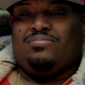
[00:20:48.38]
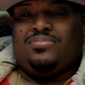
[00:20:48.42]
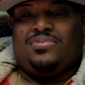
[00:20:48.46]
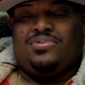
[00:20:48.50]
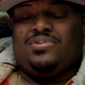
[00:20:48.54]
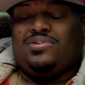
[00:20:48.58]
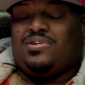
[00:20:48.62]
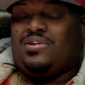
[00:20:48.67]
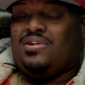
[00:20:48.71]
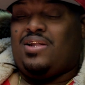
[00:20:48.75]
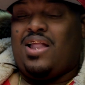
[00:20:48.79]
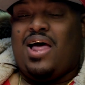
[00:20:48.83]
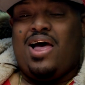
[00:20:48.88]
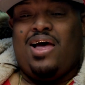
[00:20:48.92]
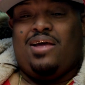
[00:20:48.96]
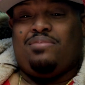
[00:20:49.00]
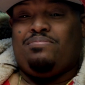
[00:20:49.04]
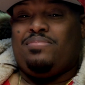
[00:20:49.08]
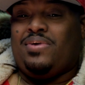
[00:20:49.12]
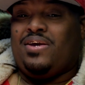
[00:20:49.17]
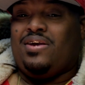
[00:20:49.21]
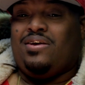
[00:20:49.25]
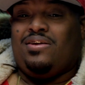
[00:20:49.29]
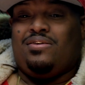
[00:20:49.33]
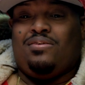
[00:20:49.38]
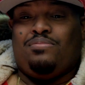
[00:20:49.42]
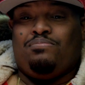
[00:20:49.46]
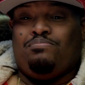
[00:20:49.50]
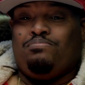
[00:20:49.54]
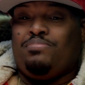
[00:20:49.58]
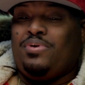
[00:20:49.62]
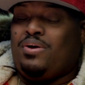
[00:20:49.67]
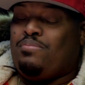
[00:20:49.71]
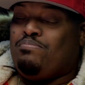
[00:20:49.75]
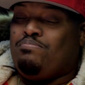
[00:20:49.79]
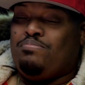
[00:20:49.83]
It's a lot, man.
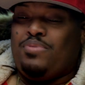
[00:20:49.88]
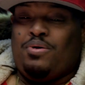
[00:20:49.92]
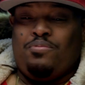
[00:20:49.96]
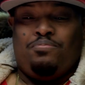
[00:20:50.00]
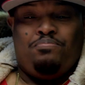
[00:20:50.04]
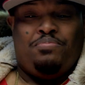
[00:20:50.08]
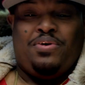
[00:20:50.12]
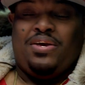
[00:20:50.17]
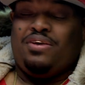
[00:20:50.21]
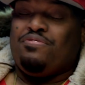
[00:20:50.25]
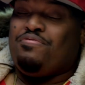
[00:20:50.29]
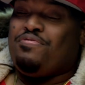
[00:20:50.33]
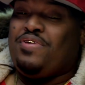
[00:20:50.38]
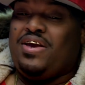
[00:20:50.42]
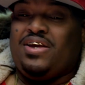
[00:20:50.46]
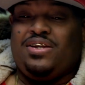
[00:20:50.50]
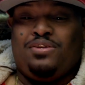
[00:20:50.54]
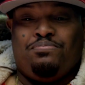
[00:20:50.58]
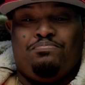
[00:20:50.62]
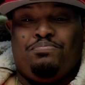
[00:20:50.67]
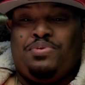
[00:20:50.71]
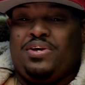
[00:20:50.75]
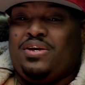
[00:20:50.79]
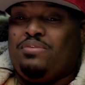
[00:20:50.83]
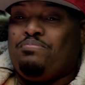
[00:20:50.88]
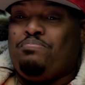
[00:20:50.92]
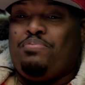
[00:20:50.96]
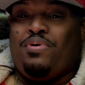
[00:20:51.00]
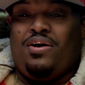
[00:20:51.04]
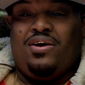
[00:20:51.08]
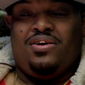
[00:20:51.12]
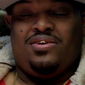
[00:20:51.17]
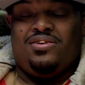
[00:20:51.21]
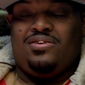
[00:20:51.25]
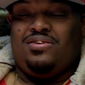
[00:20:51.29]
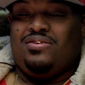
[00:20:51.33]
I'm a big fan of Big
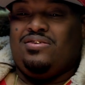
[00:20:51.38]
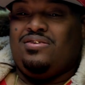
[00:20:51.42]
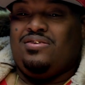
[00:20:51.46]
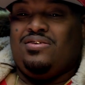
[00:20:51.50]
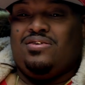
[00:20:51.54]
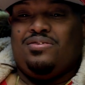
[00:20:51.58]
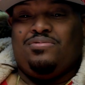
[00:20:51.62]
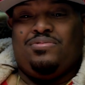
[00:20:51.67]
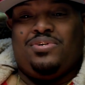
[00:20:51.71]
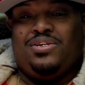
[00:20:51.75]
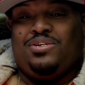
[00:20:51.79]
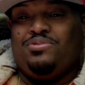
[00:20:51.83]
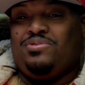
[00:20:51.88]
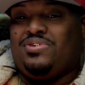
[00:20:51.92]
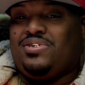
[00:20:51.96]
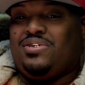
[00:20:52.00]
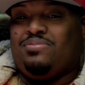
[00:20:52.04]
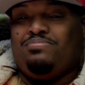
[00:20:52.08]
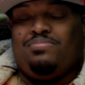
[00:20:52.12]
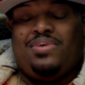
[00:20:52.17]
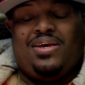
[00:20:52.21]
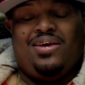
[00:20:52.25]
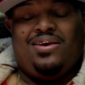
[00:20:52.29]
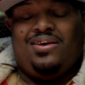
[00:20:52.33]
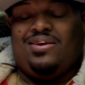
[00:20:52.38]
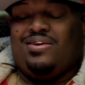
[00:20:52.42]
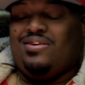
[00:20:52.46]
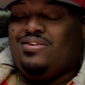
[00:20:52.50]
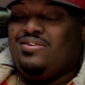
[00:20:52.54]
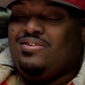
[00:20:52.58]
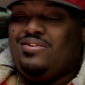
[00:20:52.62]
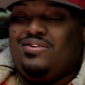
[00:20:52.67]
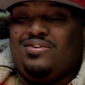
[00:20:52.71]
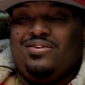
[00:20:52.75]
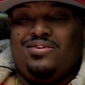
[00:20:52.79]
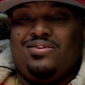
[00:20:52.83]
Pun. When he was,
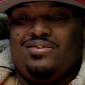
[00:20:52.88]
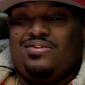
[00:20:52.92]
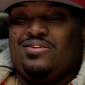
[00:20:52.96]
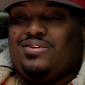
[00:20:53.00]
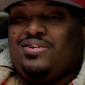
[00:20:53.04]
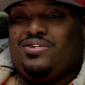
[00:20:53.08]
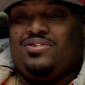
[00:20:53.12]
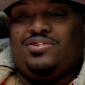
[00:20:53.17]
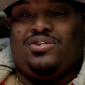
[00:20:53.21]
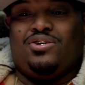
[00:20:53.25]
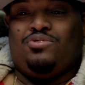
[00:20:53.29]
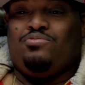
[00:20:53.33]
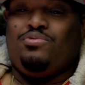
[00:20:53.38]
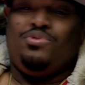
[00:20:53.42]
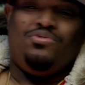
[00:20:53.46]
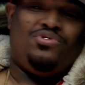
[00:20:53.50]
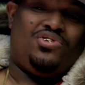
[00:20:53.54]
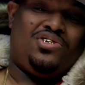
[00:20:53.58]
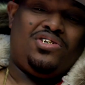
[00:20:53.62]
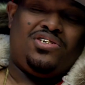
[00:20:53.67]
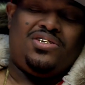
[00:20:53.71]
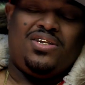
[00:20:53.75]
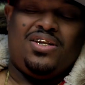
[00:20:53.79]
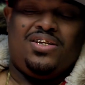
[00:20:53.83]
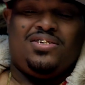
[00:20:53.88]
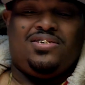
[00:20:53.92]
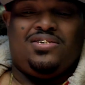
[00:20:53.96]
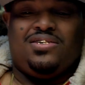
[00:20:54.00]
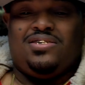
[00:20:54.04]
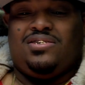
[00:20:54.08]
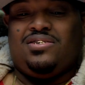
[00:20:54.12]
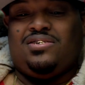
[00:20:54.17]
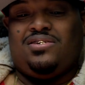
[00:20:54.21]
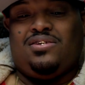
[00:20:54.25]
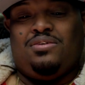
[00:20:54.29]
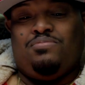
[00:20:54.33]
man, we was just
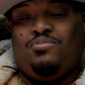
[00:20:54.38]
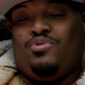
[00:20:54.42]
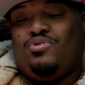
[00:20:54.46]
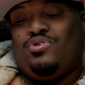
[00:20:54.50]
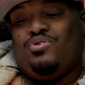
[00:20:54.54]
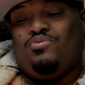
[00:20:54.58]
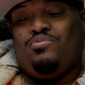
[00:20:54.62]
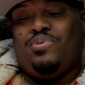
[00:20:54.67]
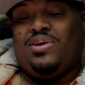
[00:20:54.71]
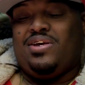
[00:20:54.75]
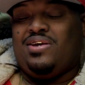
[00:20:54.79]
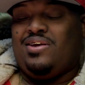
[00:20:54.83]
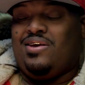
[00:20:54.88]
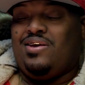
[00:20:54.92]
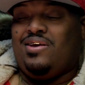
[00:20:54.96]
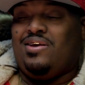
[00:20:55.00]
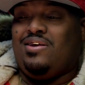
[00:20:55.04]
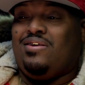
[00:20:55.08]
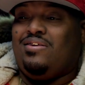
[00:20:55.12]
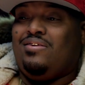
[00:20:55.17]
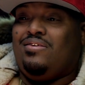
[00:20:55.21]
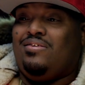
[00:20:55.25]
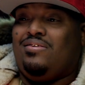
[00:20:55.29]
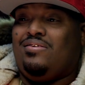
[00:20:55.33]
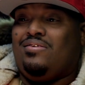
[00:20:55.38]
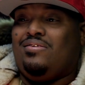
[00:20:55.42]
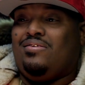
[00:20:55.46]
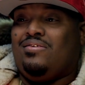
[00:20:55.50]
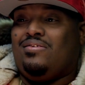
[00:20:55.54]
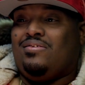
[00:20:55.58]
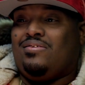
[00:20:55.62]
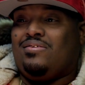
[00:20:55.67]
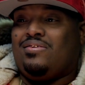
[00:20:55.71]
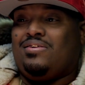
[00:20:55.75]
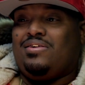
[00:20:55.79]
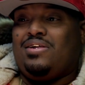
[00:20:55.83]
listening to him on the way here.
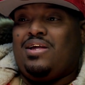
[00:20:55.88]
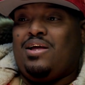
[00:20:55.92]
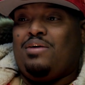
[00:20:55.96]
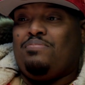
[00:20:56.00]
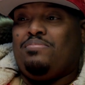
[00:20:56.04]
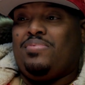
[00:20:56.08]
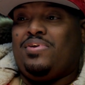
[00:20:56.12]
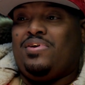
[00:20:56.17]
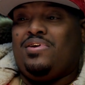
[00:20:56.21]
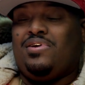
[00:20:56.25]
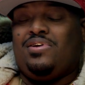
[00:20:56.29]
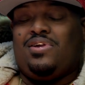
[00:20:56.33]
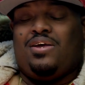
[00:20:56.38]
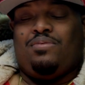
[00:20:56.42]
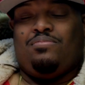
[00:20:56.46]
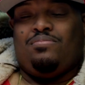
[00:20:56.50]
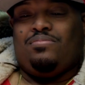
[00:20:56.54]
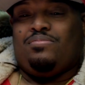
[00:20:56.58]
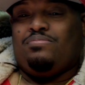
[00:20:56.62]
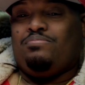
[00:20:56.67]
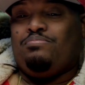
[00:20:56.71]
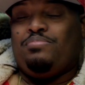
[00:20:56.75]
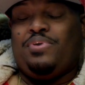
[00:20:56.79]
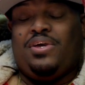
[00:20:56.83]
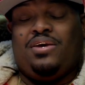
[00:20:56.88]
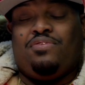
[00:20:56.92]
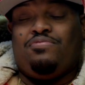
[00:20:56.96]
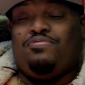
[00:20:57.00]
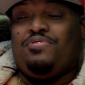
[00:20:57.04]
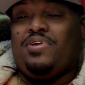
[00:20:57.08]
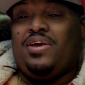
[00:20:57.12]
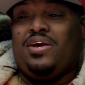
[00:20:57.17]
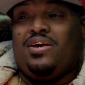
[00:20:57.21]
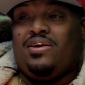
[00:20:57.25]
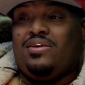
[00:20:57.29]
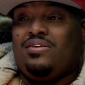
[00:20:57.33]
You know what I mean? I'm a big
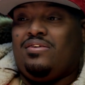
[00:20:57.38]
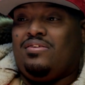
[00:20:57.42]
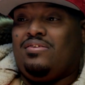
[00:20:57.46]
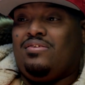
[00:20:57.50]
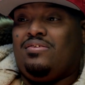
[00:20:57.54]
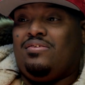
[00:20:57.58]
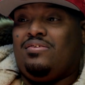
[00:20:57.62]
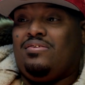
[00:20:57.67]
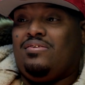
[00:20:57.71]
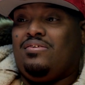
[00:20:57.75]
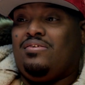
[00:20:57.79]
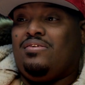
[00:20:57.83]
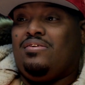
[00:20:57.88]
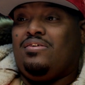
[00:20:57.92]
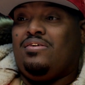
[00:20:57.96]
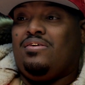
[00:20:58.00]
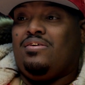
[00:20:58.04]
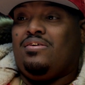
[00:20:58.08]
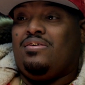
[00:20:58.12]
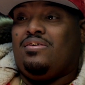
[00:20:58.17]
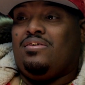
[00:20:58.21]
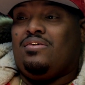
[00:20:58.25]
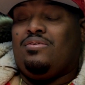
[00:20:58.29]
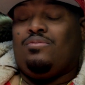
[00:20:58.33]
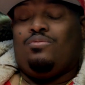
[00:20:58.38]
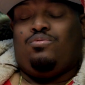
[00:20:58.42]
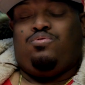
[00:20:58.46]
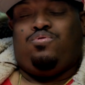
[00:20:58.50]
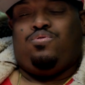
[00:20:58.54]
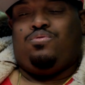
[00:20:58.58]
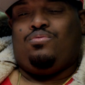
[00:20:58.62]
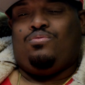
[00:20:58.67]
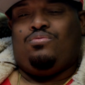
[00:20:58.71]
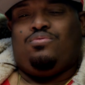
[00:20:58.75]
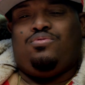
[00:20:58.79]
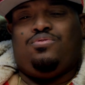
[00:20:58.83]
fan.
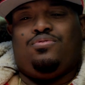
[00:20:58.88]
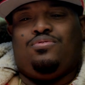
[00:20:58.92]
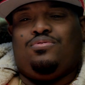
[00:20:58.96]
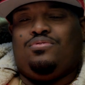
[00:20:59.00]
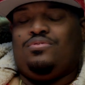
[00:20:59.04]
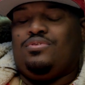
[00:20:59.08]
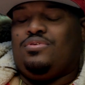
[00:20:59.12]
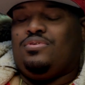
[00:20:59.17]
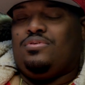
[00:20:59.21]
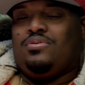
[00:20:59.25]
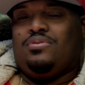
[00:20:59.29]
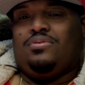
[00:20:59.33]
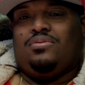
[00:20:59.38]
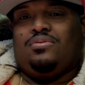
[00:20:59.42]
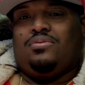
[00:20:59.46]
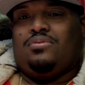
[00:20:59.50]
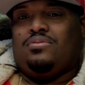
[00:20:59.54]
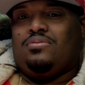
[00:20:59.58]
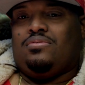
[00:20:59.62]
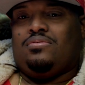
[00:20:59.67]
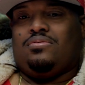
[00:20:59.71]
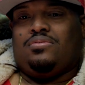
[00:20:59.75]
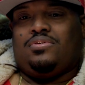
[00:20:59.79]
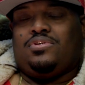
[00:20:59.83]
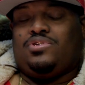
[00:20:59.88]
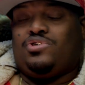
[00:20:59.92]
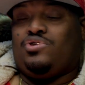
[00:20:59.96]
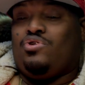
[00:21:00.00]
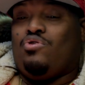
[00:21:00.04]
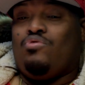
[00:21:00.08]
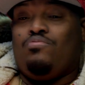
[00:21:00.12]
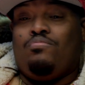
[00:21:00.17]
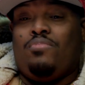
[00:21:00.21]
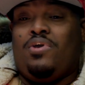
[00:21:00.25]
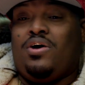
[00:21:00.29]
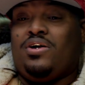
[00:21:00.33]
Whew.
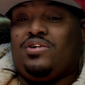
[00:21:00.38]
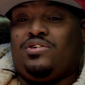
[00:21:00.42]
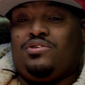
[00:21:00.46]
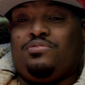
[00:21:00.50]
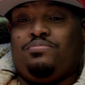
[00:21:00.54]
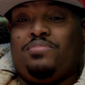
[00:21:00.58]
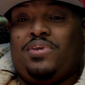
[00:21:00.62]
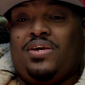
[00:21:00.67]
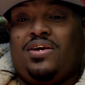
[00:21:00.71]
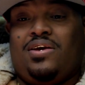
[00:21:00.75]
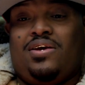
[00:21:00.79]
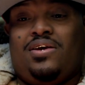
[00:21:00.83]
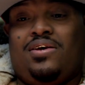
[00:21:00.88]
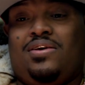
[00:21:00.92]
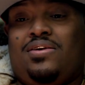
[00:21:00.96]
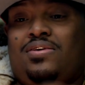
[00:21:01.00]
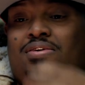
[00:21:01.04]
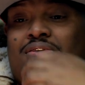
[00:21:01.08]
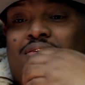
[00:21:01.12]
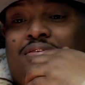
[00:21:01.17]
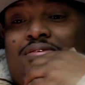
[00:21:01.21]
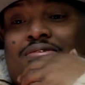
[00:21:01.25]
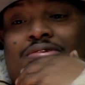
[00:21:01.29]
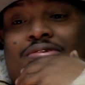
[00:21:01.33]
So much, man.